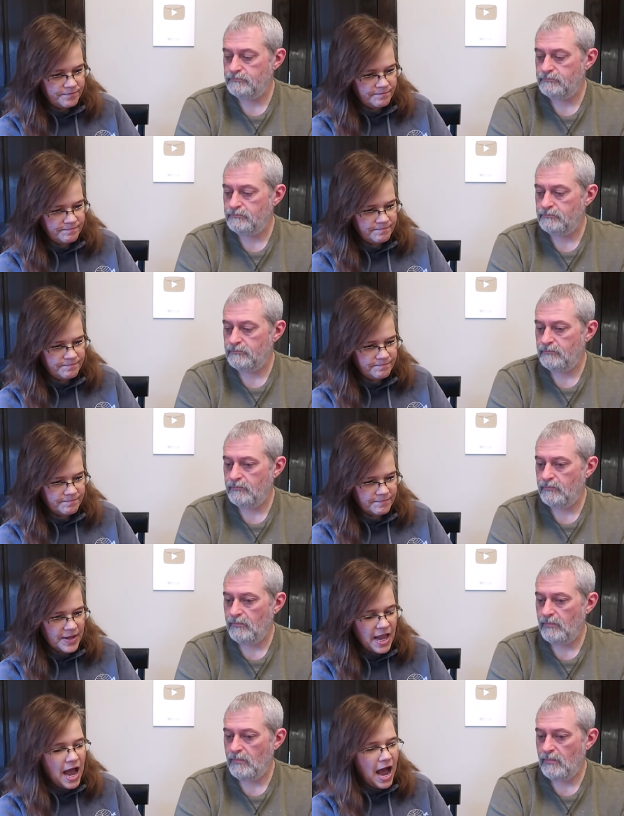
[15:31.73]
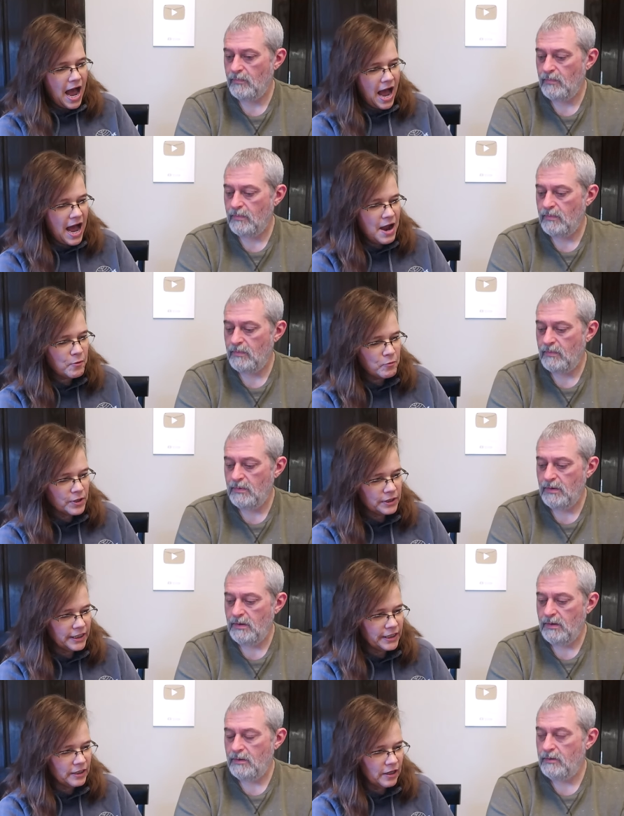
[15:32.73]
Speaker 1: Hmm, I
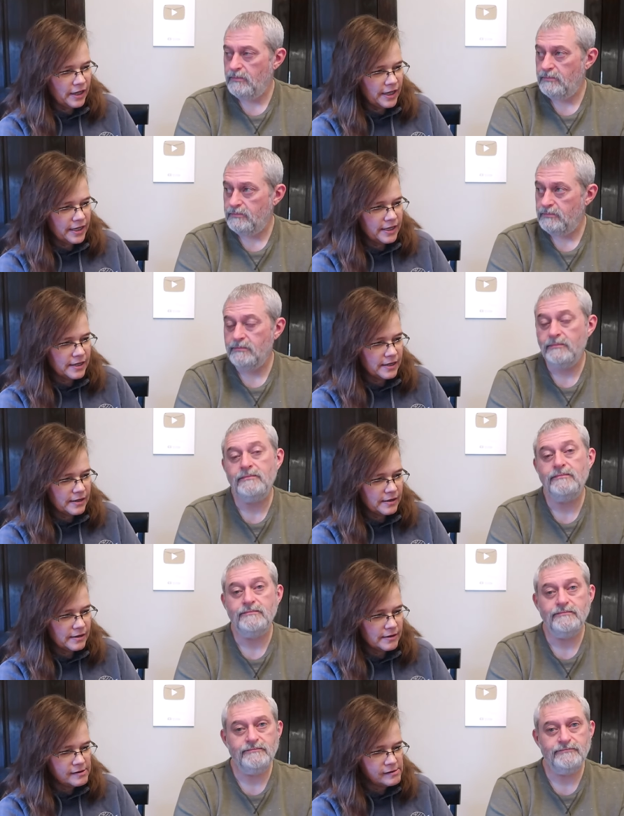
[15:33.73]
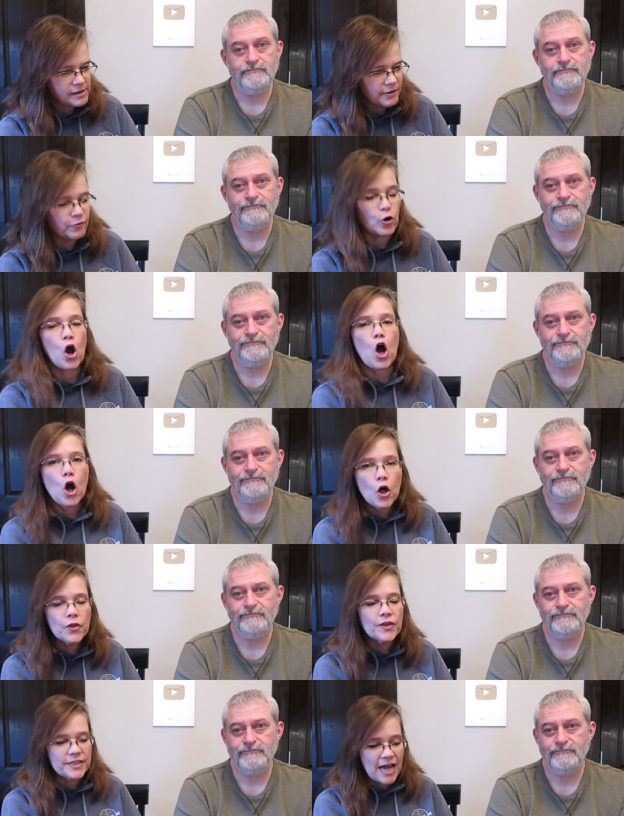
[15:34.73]
really like for all
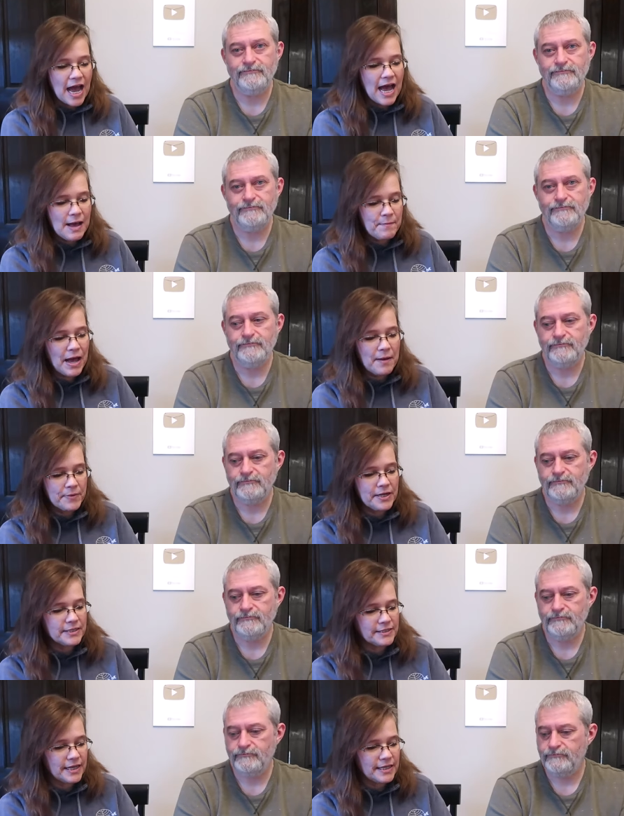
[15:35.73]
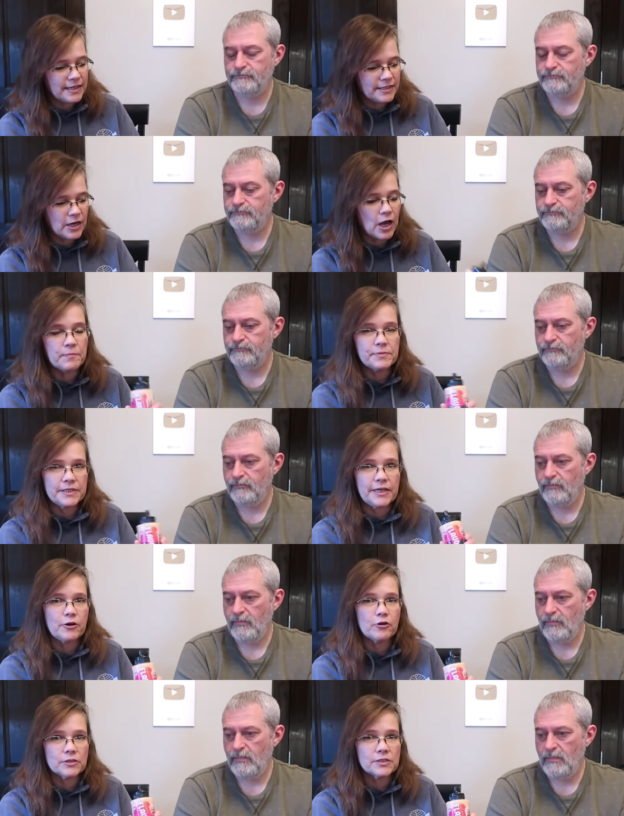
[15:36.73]
the time, I'm gonna say the top
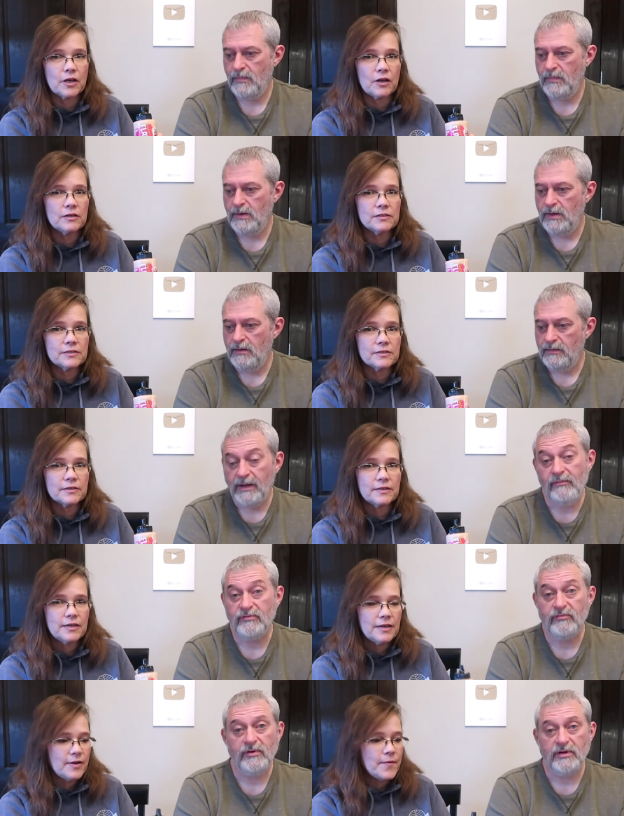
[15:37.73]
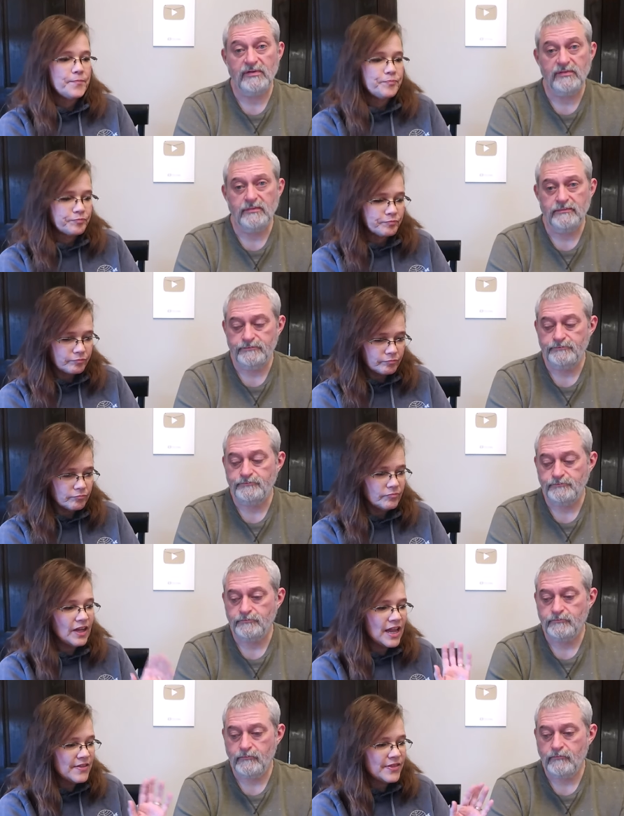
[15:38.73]
secret sauce. It was really good.
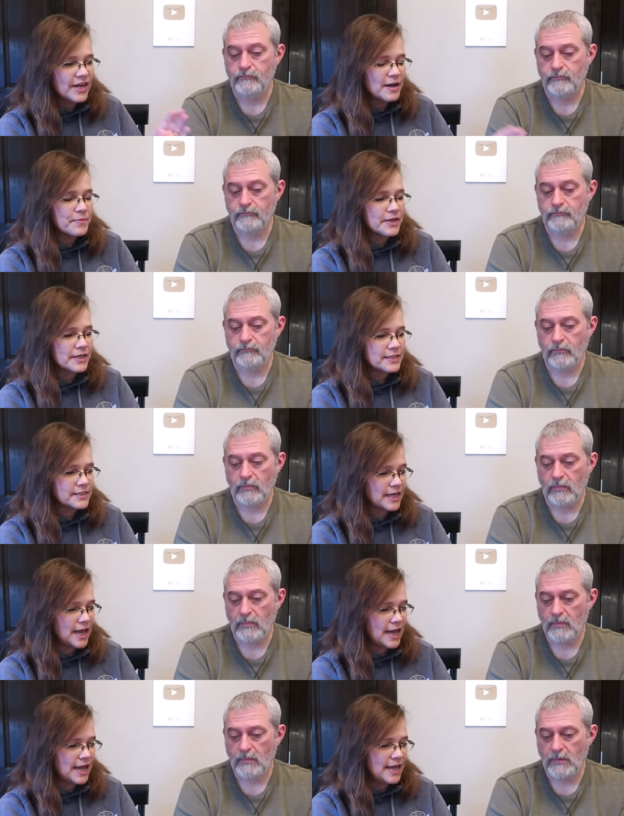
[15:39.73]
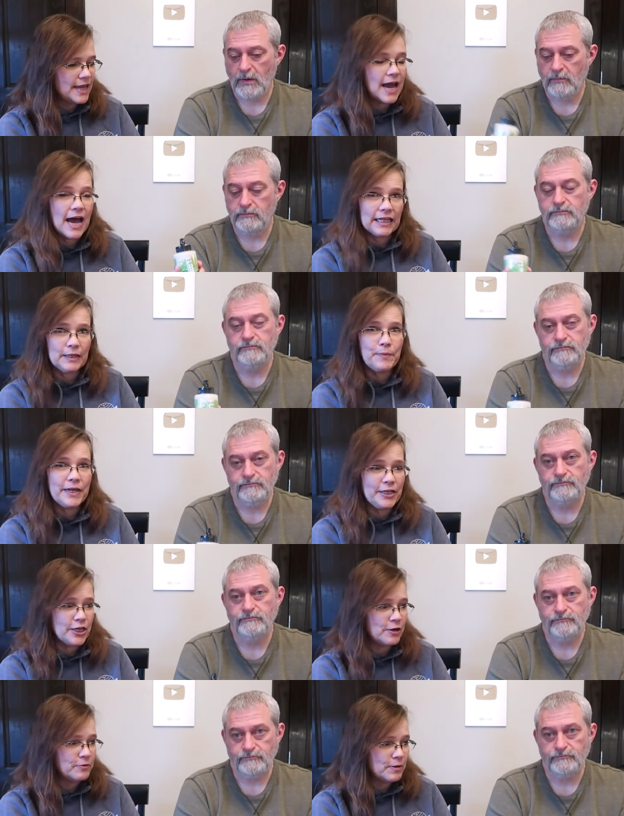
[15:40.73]
And then I'm gonna say
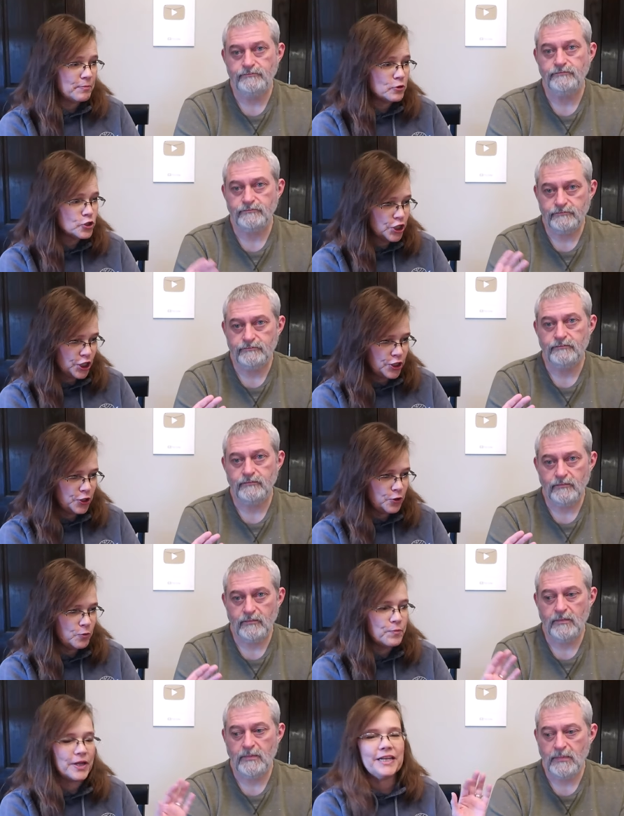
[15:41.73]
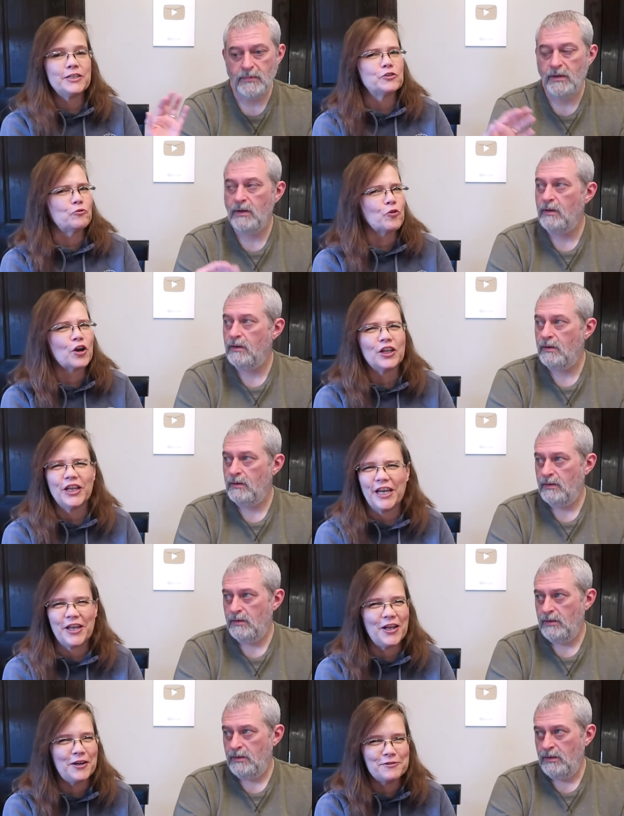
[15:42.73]
jalapeno number two, but it's really
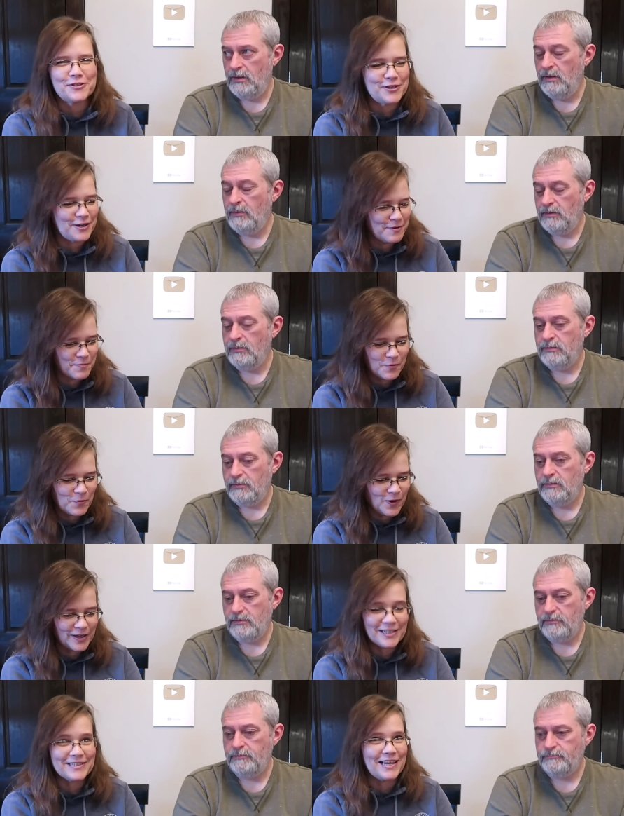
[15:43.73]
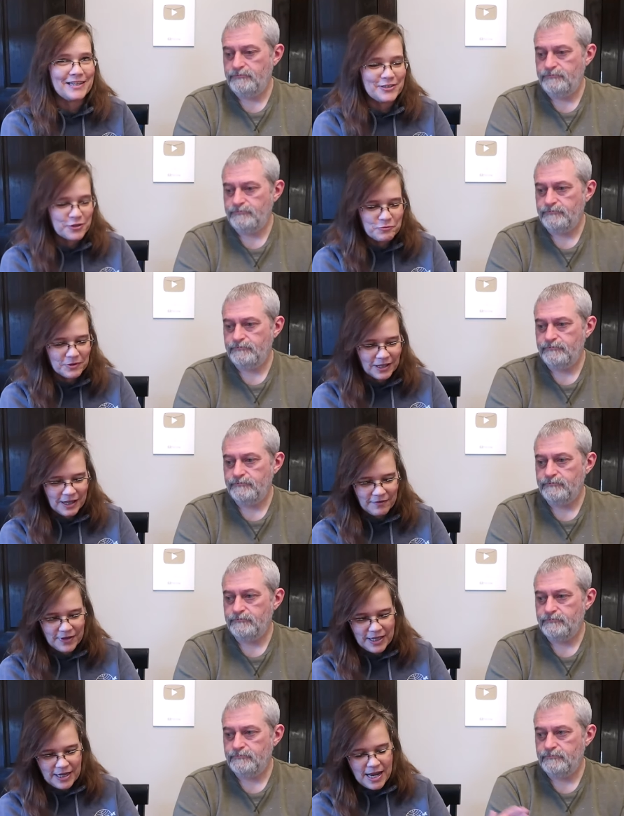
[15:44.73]
close to number one because I do love
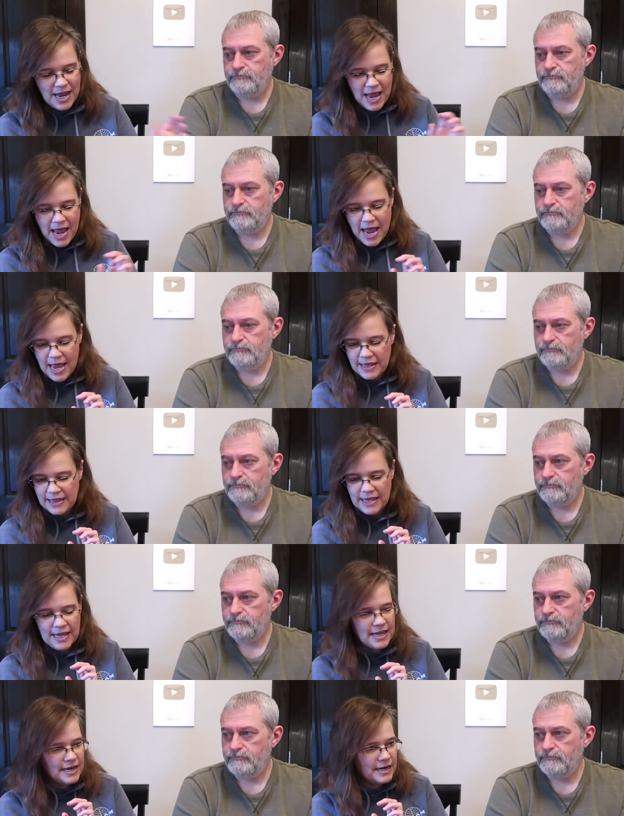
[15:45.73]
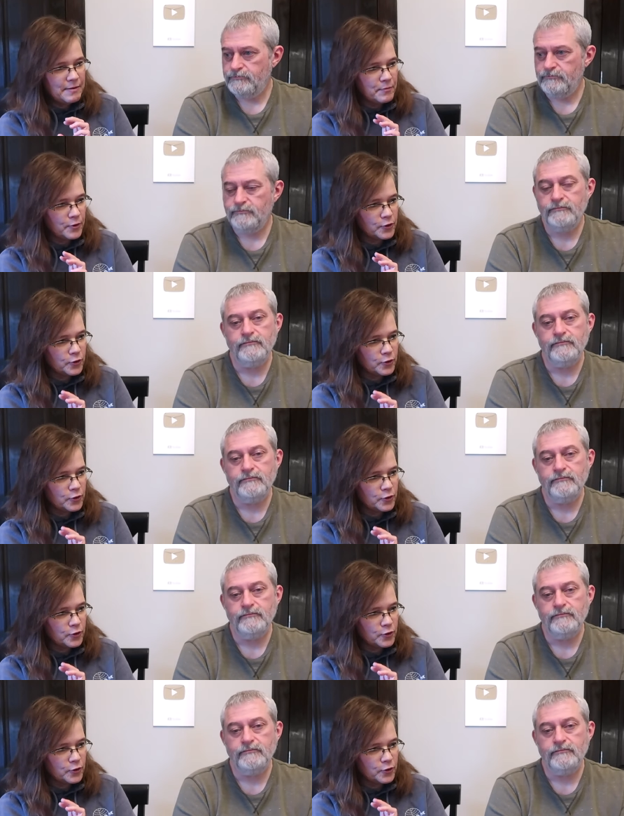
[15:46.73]
it. And then number